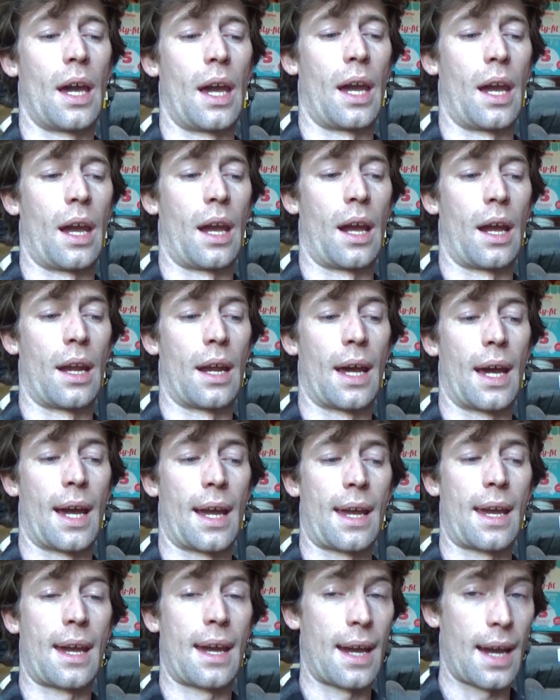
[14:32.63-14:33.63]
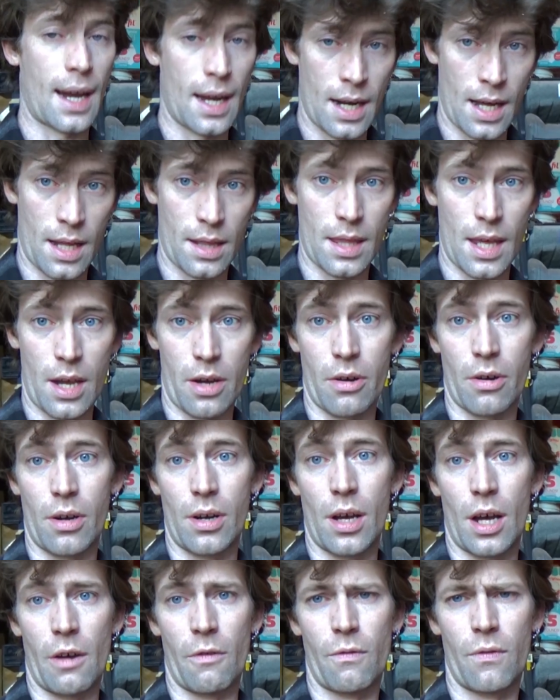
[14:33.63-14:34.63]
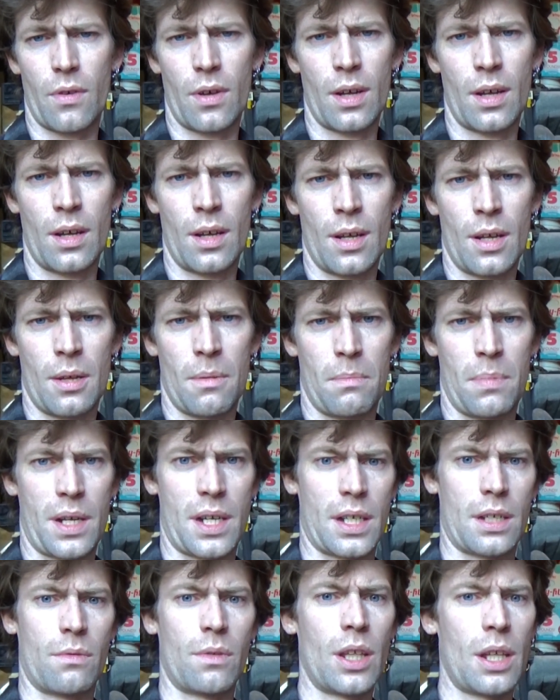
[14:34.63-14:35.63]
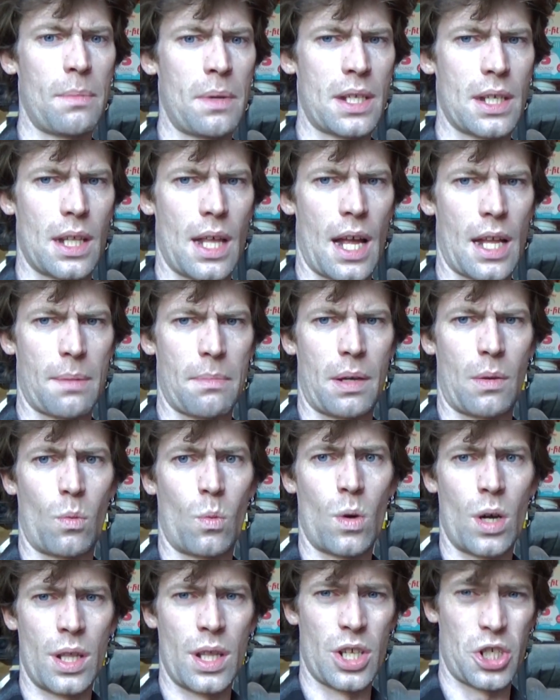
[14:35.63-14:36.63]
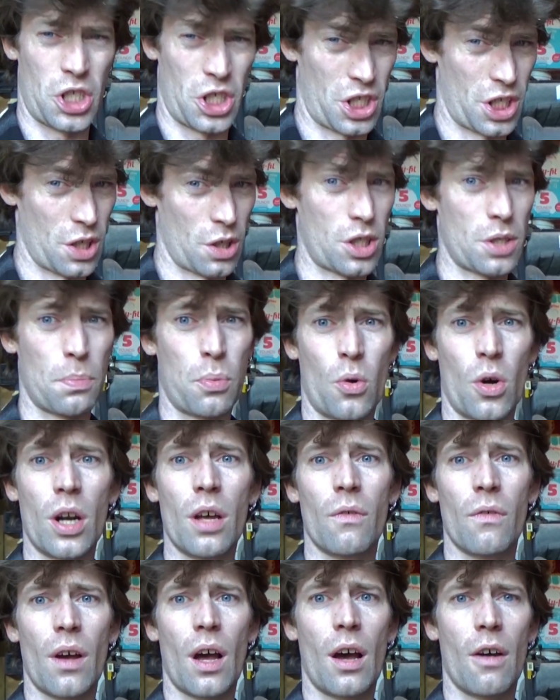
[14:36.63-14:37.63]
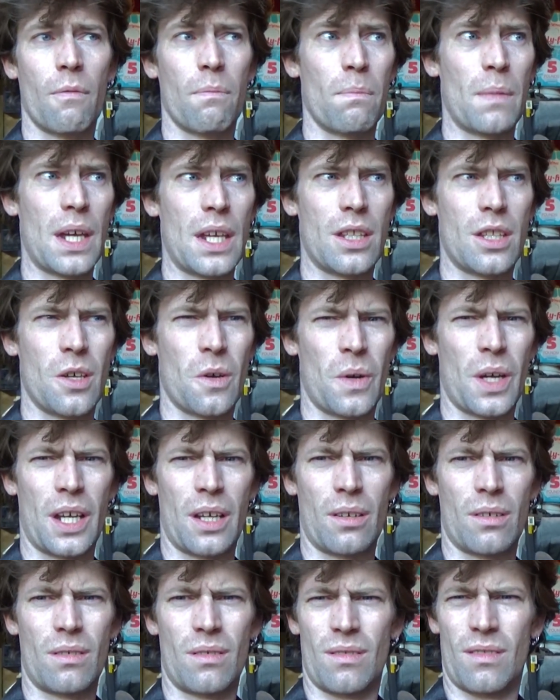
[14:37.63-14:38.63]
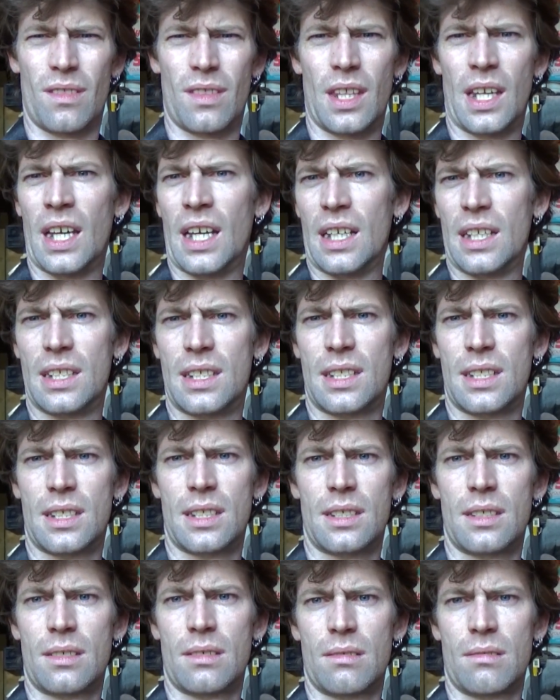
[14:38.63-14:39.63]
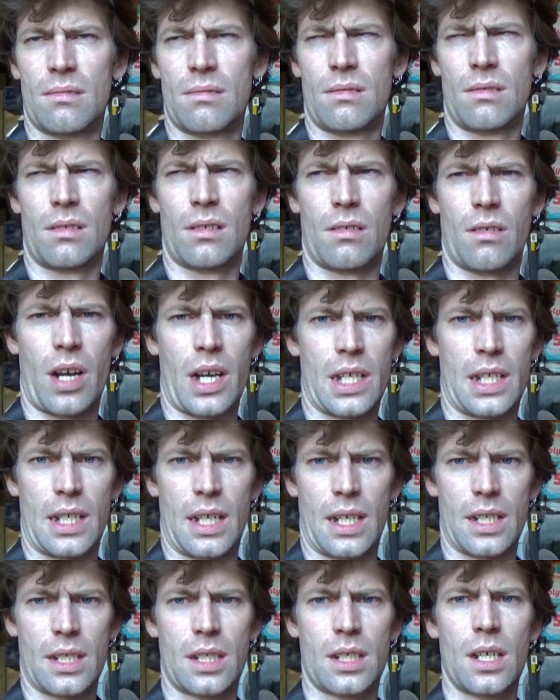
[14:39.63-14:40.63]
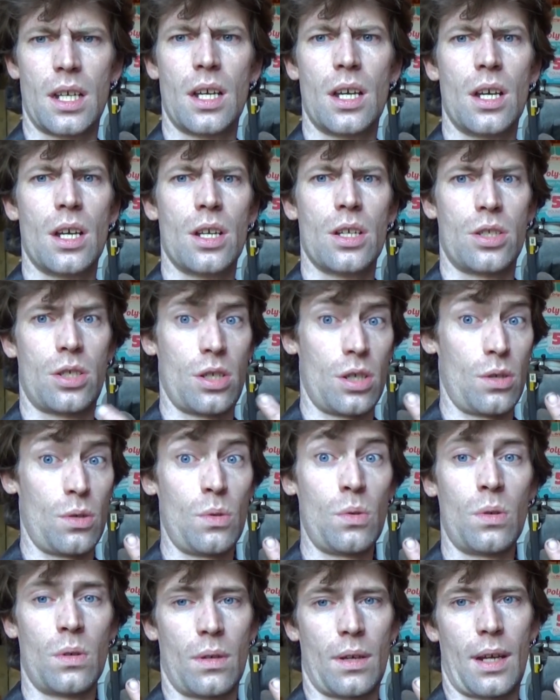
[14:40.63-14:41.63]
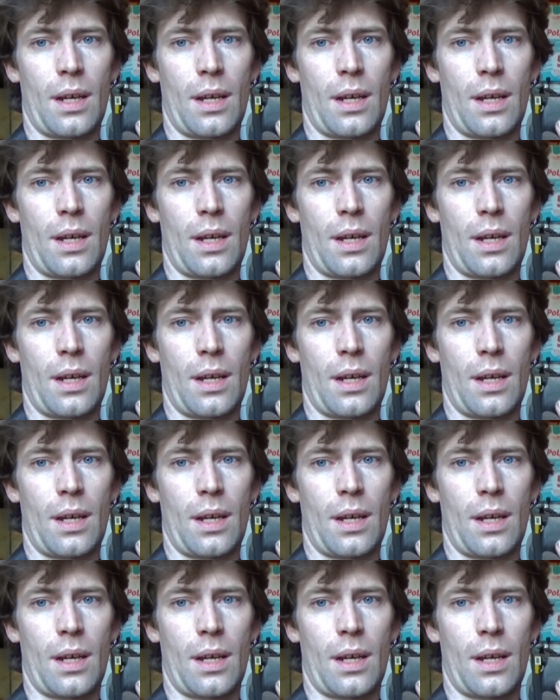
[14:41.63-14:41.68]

And I cannot thank her enough, because it really means a lot to me. One, that she's so supportive of me doing this craziness. Two,